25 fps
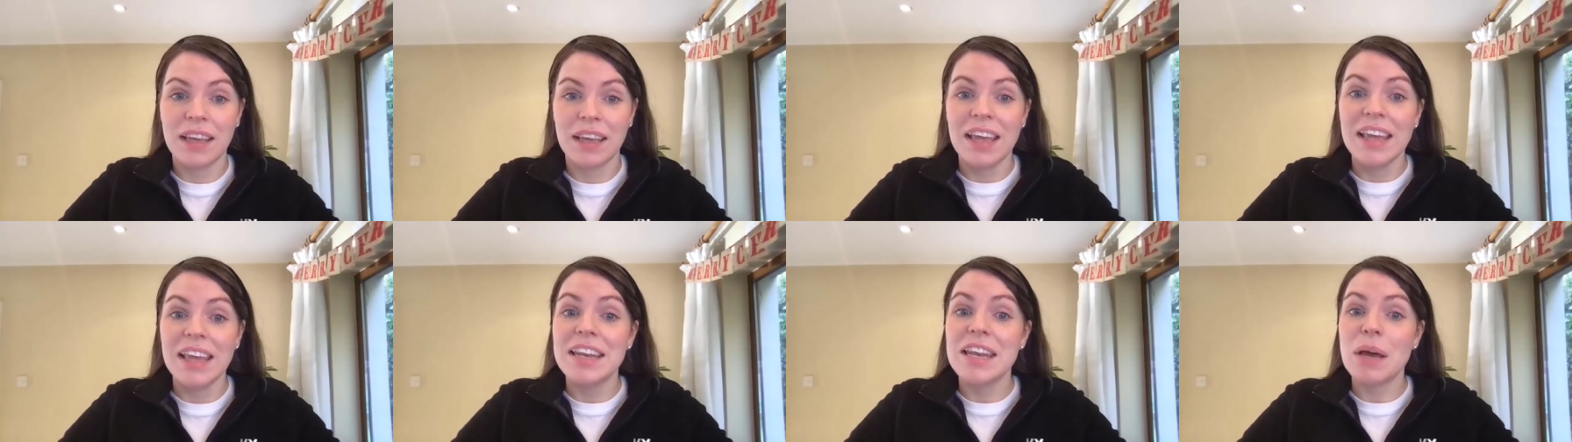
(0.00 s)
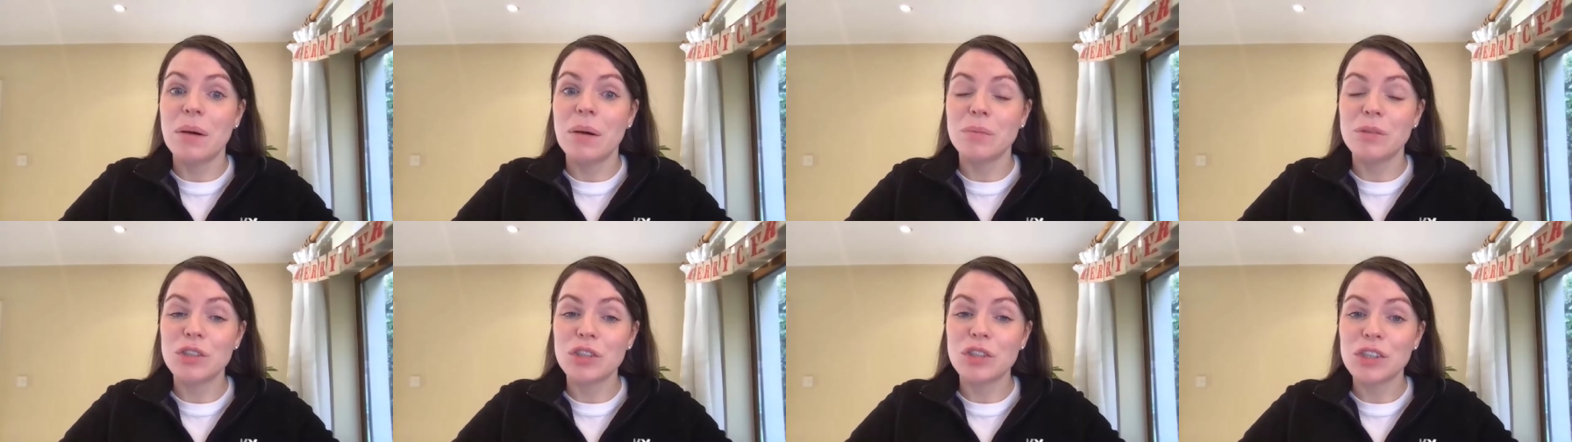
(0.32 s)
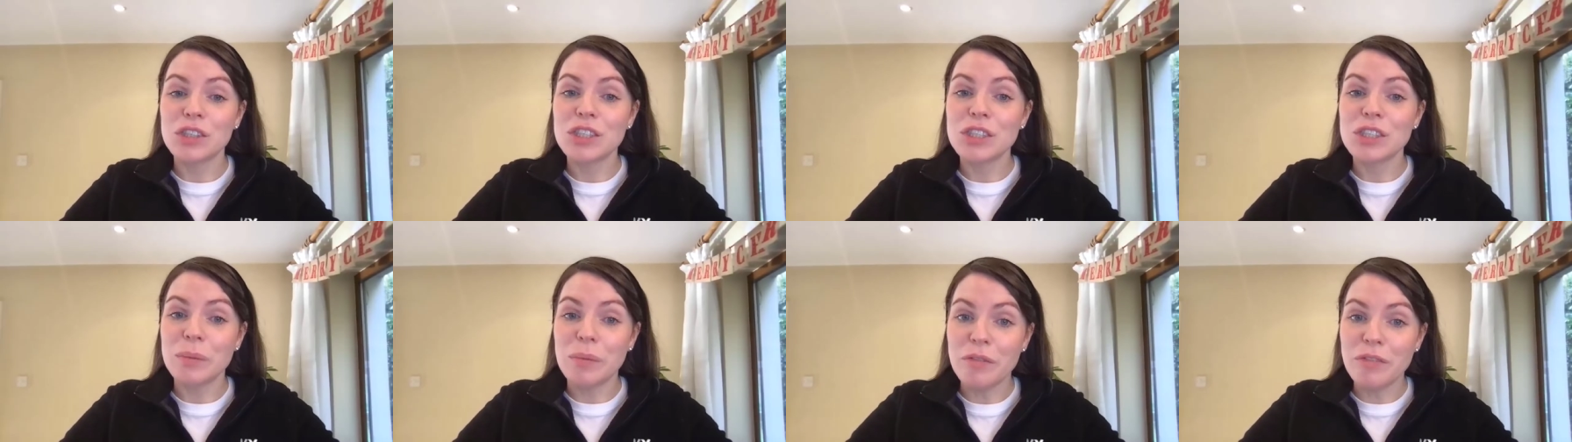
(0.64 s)
Now I'm
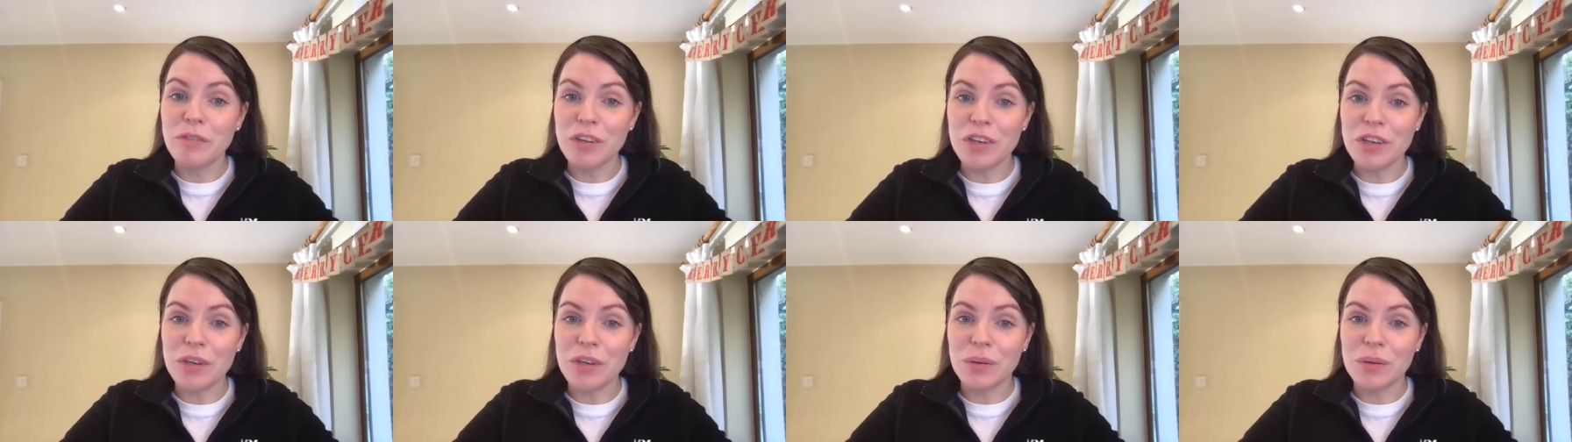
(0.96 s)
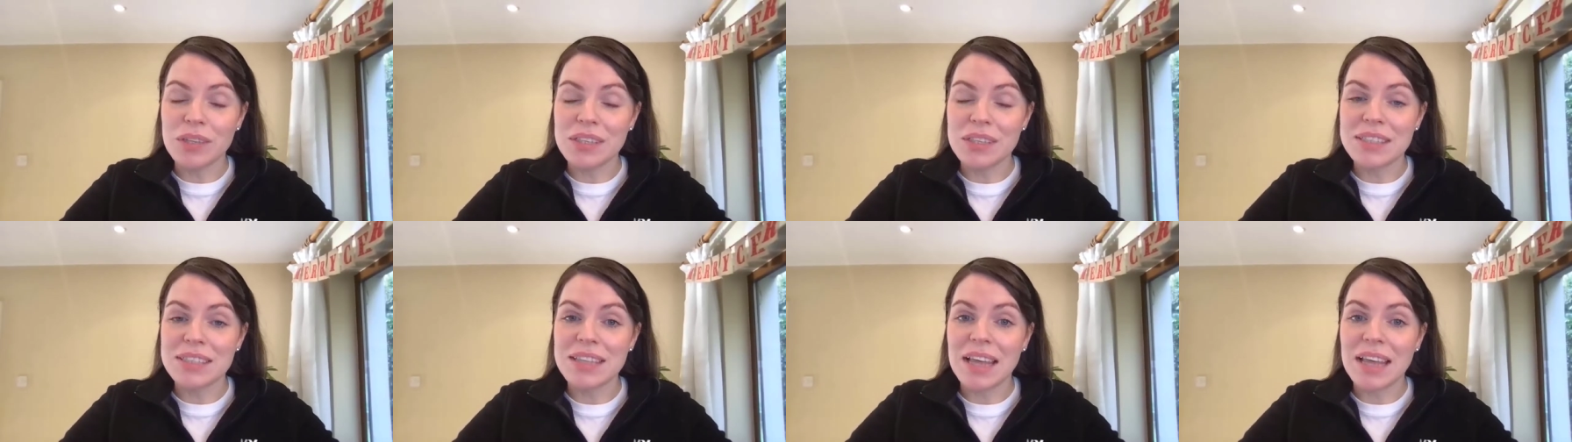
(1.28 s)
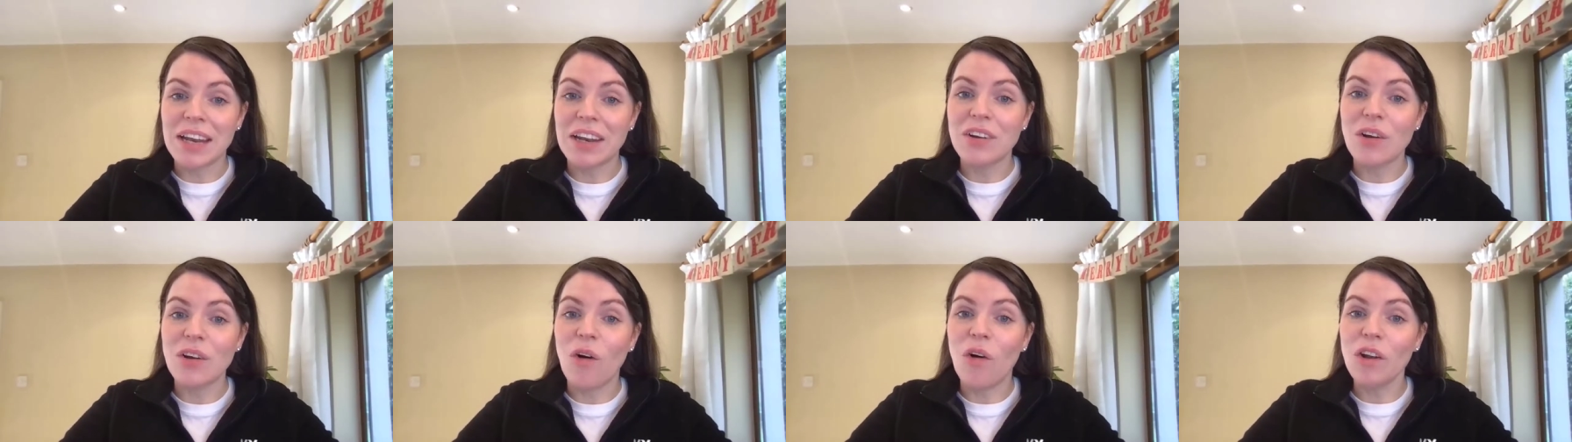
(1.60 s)
sure some of you noticed
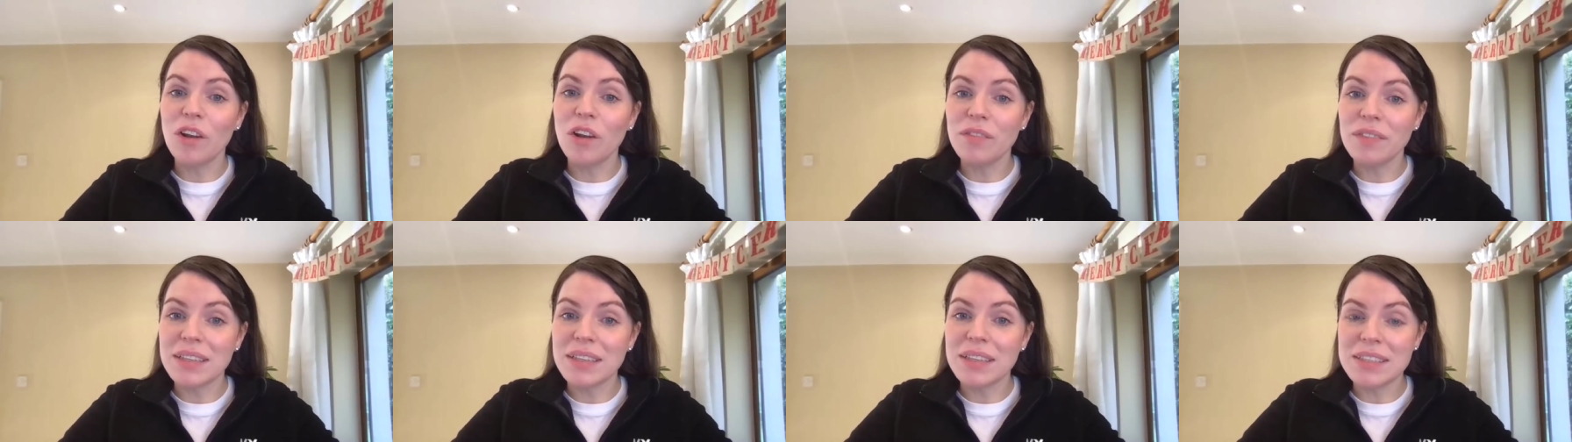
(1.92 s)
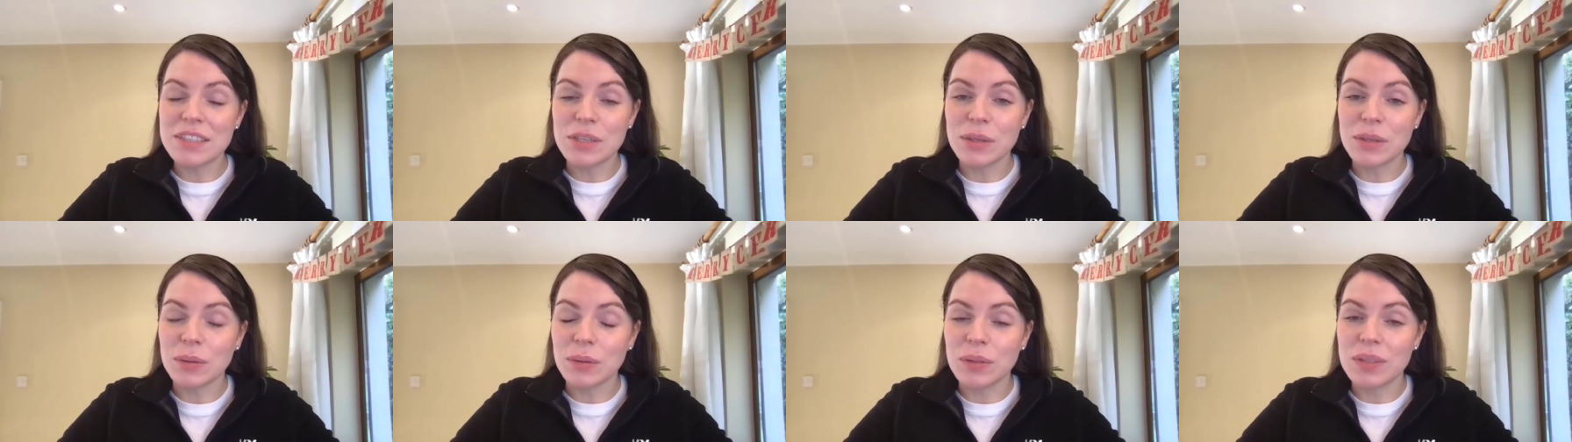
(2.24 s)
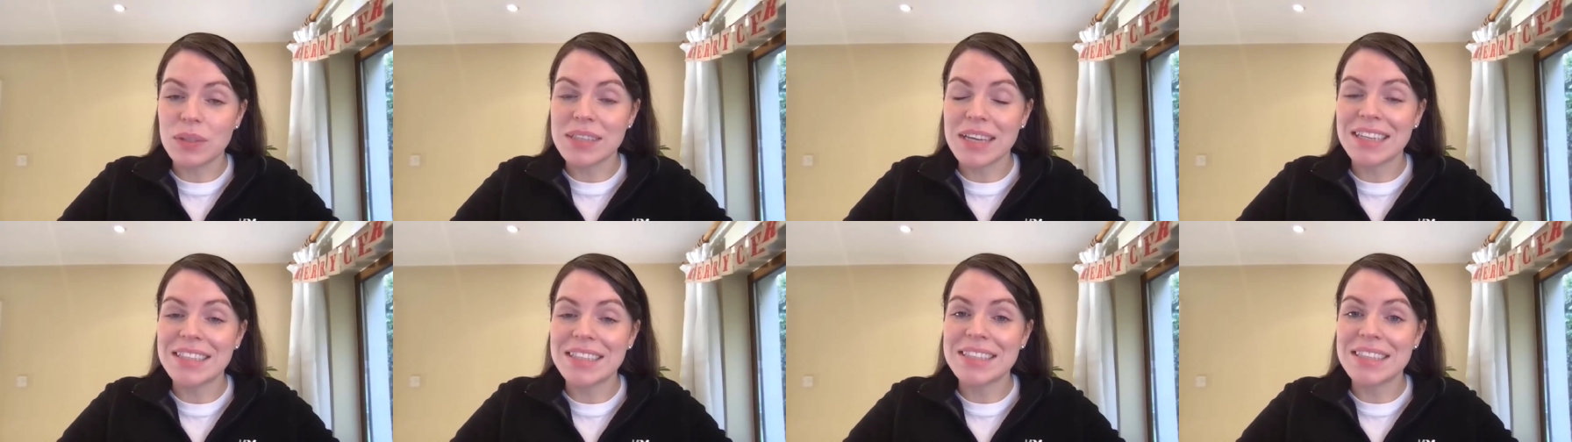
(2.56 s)
that in all of these
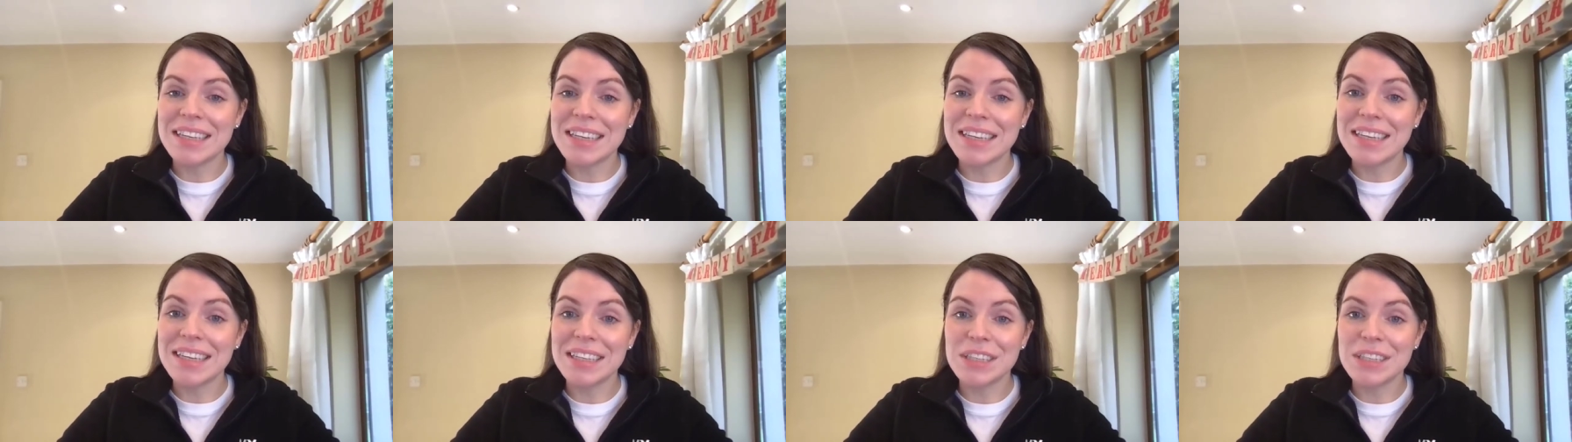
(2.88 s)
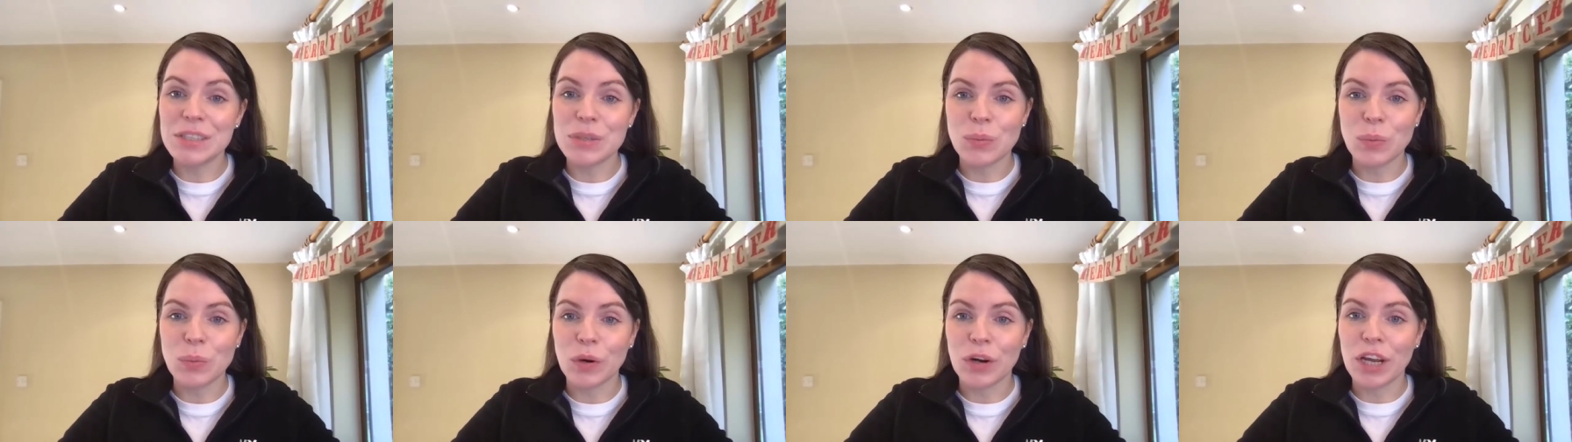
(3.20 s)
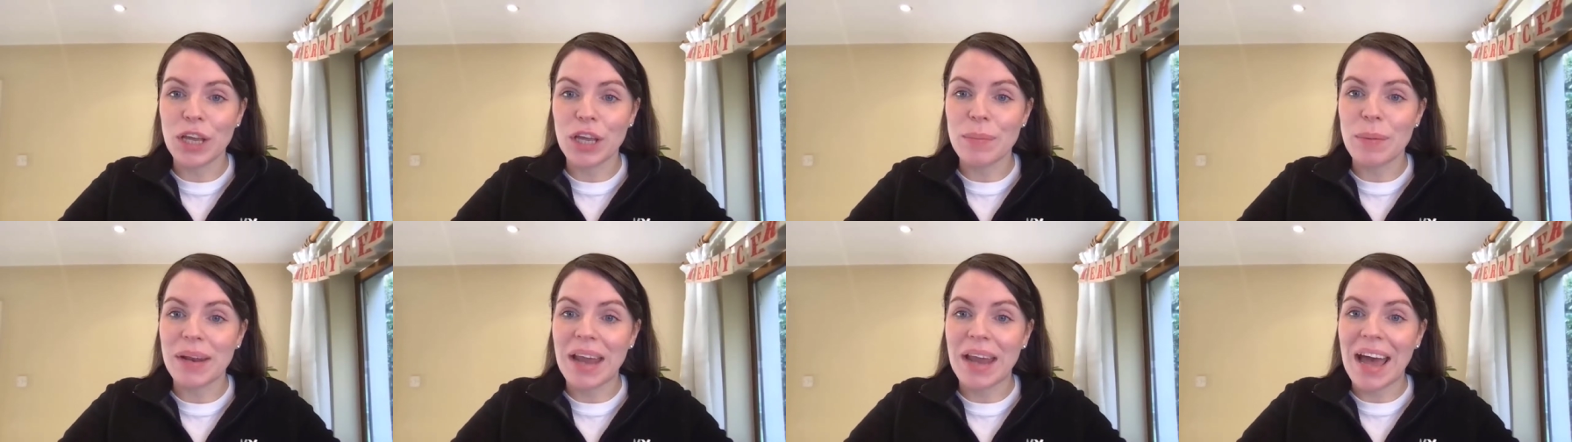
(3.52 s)
tools I didn't need to
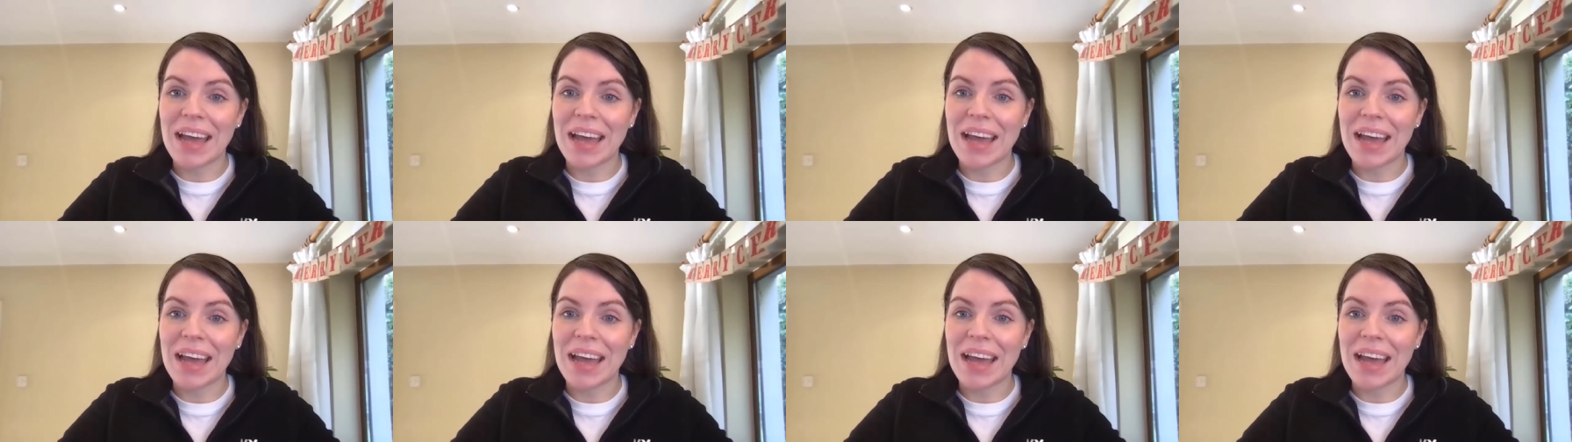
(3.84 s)
worry about